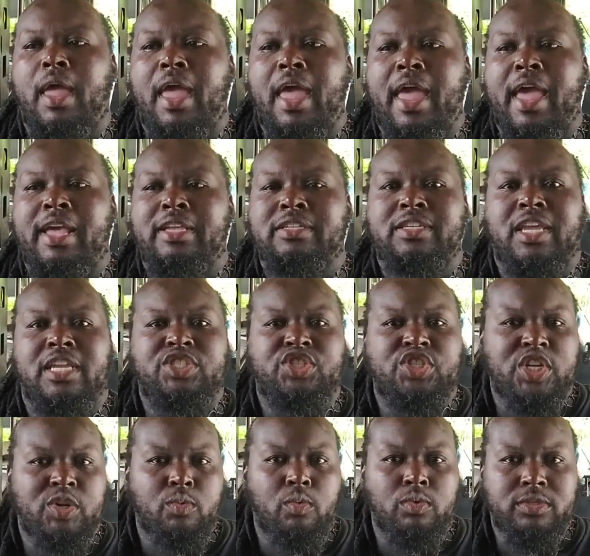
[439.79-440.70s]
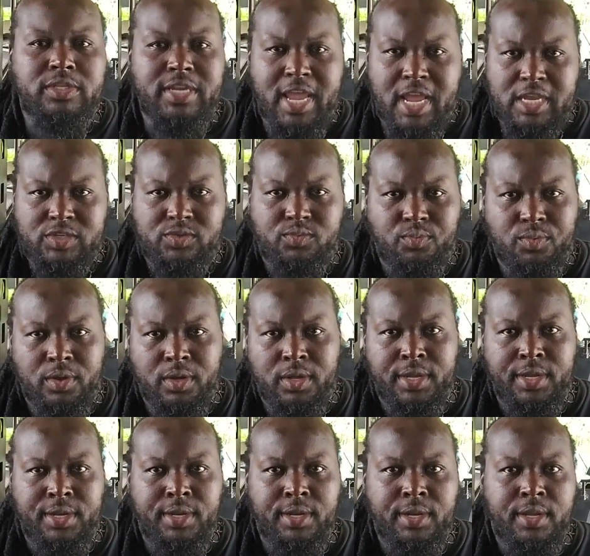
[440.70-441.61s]
as a general test
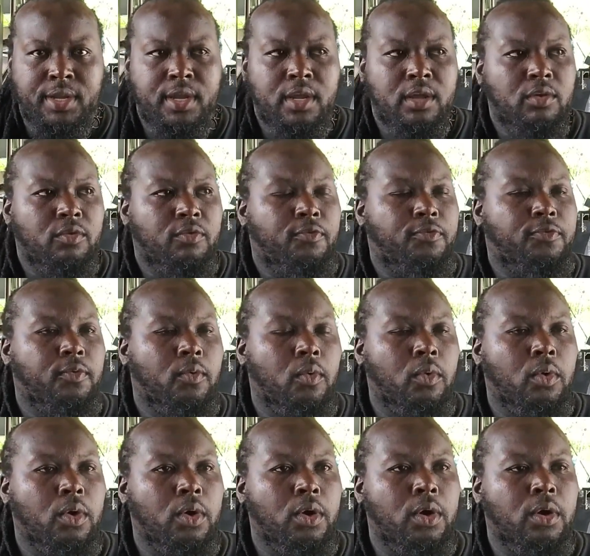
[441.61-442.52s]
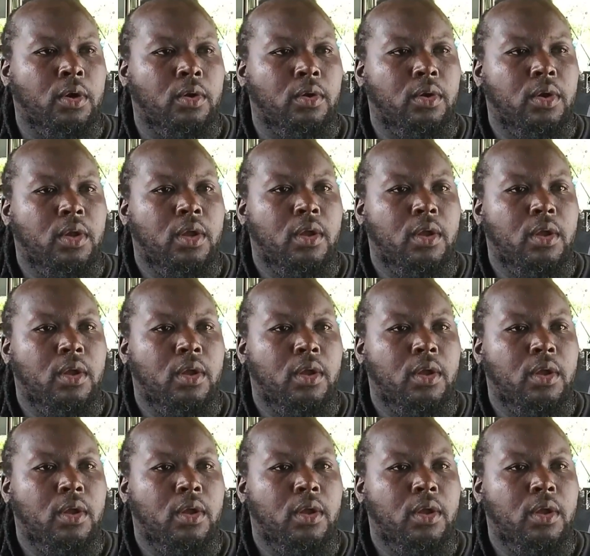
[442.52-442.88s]
run for